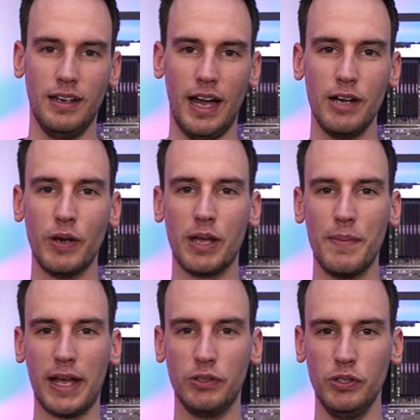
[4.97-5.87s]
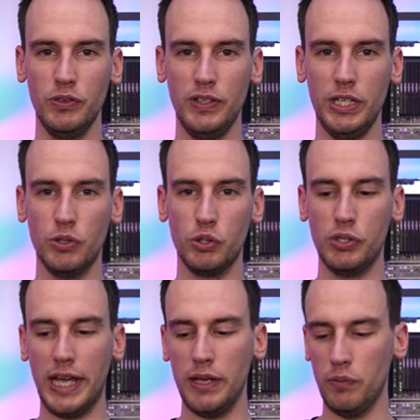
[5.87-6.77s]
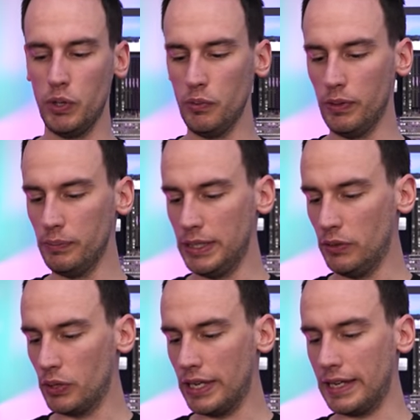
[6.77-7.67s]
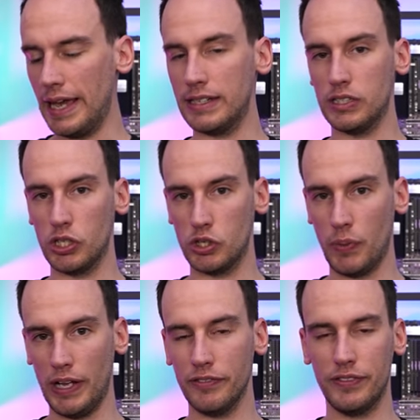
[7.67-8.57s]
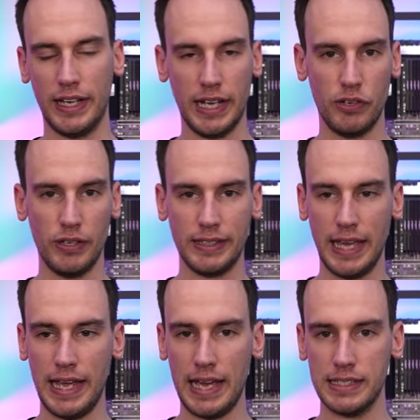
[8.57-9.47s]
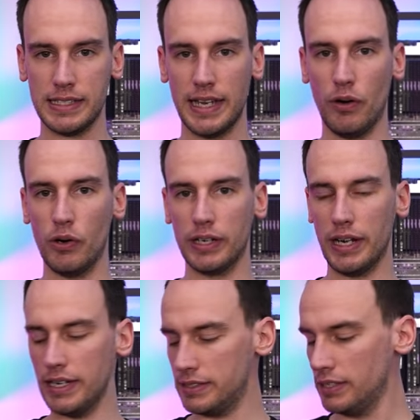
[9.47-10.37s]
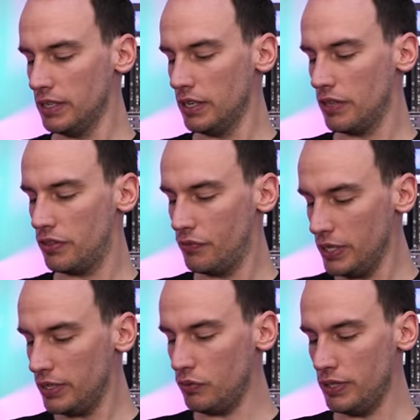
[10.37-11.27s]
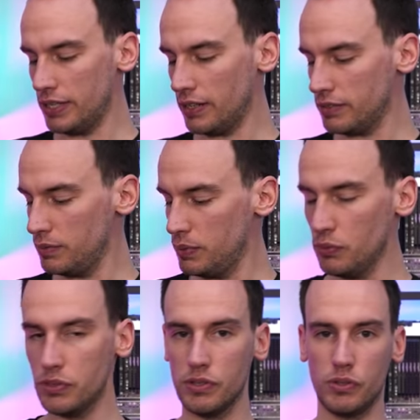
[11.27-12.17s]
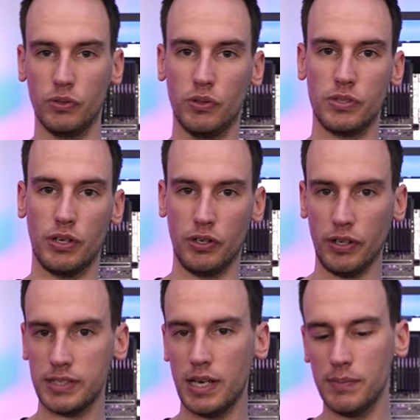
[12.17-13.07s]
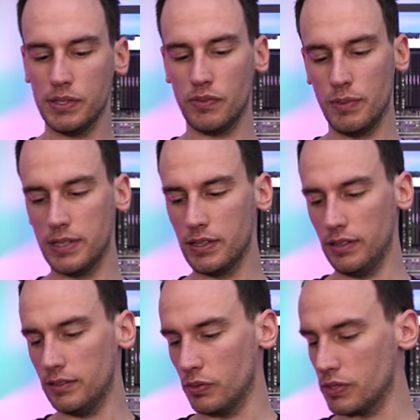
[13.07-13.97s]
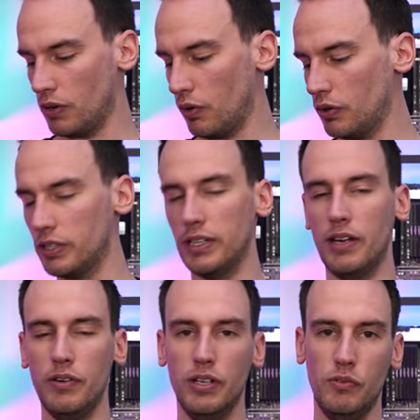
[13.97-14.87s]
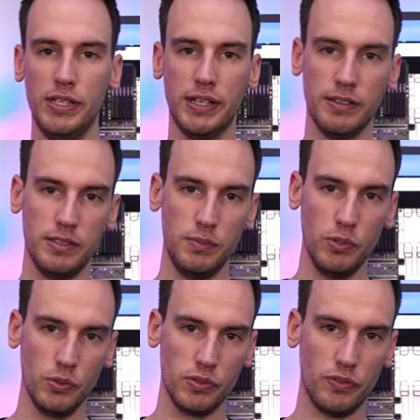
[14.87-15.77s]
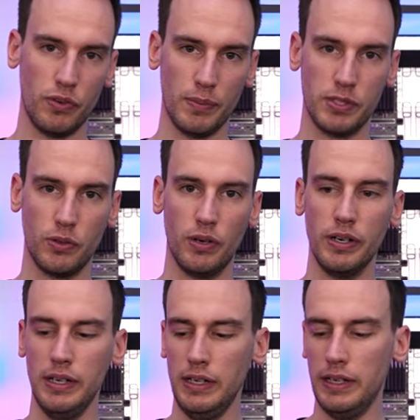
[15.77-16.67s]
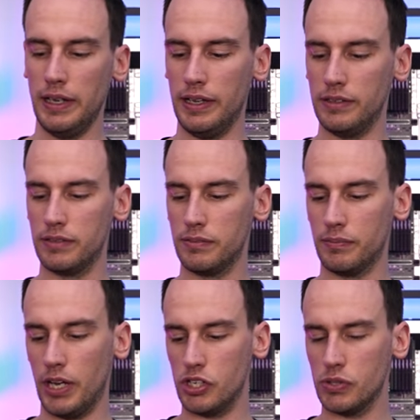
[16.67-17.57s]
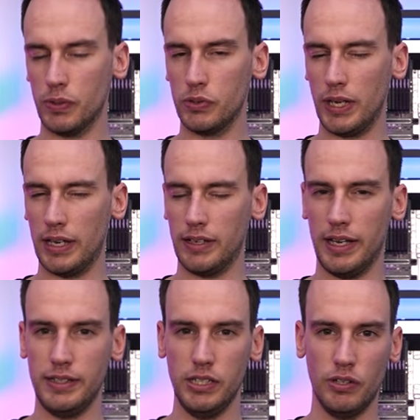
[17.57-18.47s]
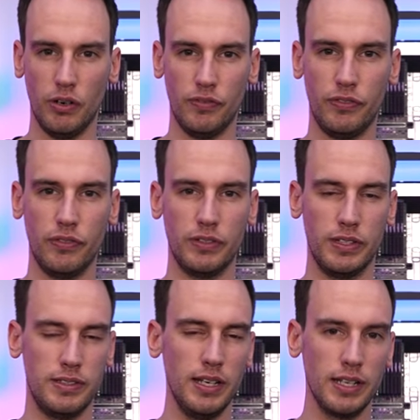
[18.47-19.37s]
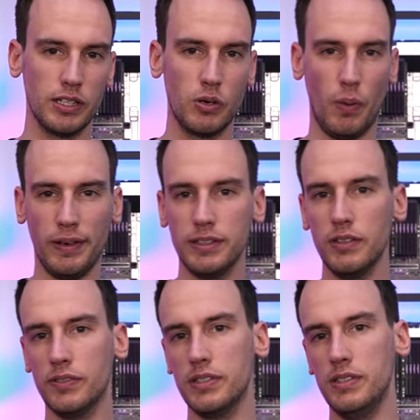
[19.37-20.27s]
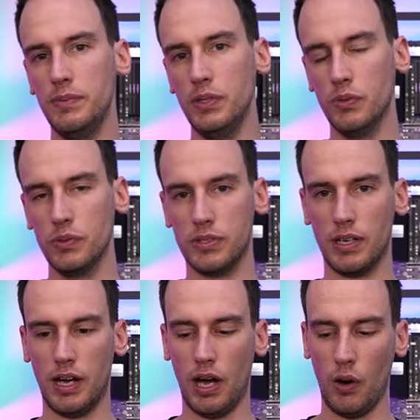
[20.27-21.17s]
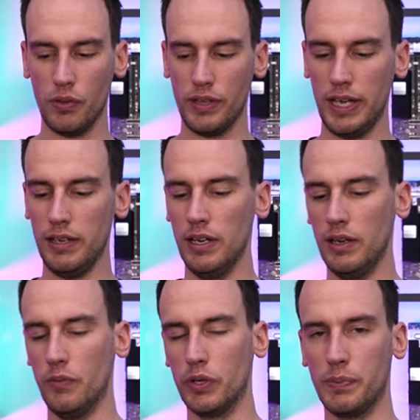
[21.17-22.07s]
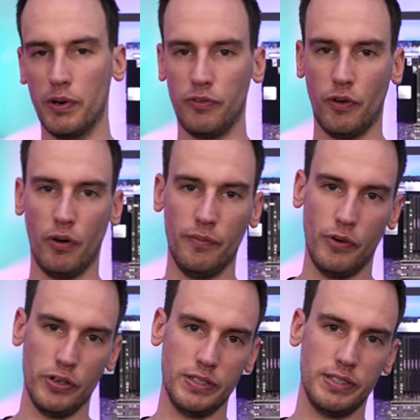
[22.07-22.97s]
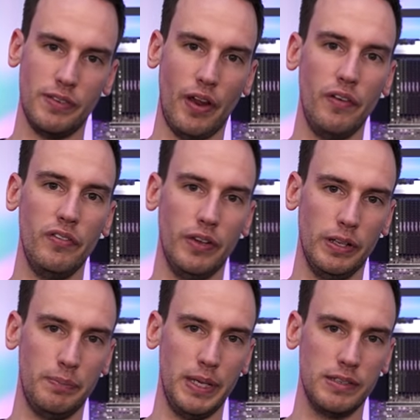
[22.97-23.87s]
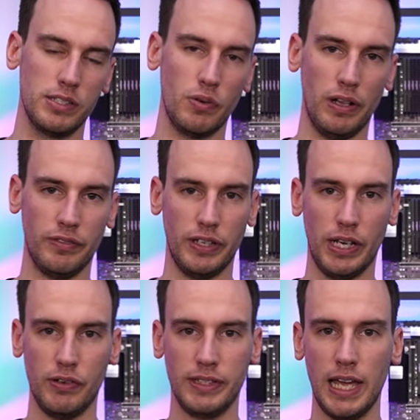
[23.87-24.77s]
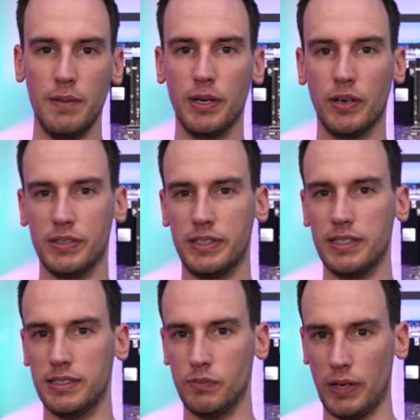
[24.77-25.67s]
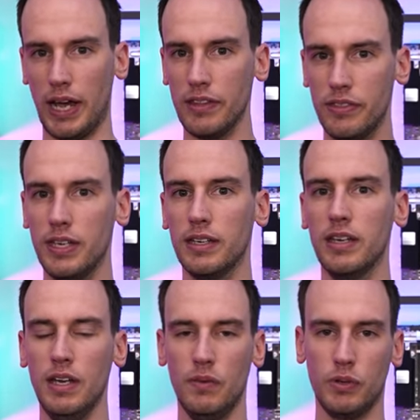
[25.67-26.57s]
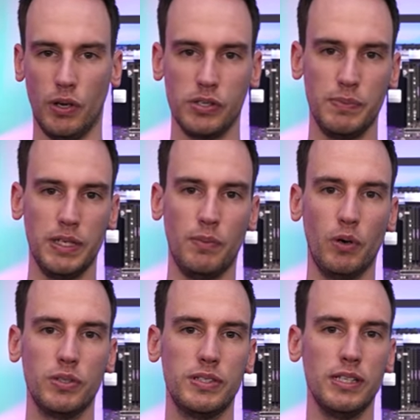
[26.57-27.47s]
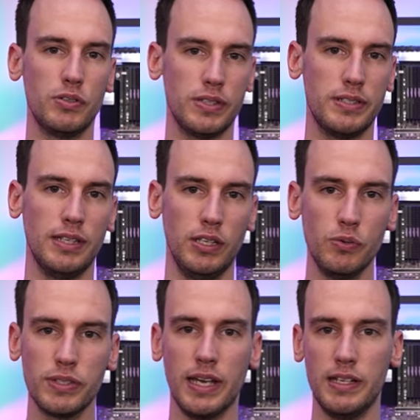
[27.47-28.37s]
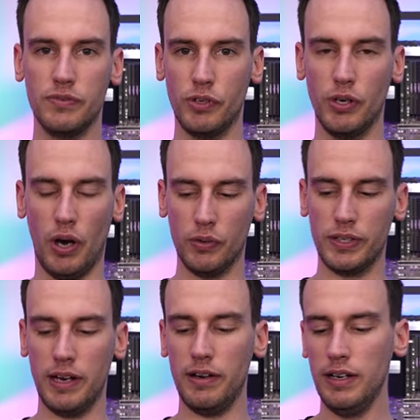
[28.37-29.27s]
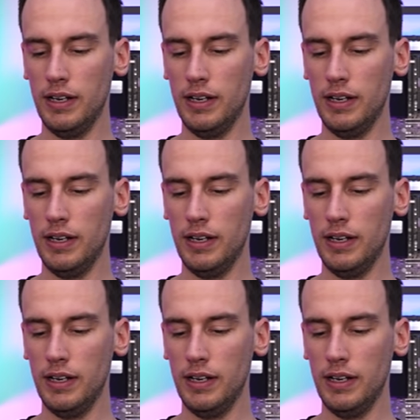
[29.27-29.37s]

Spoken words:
Hi and welcome back to a new video. Today we will be looking at the 12900KS. I organized three retail CPUs. So those are not samples from Intel. Those are ordinary retail CPUs from a store. And I just want to get an idea of the silicon quality of the CPUs, how they would perform versus a very well binned 12900K, because that's what I think would also be the most interesting use case for you out there.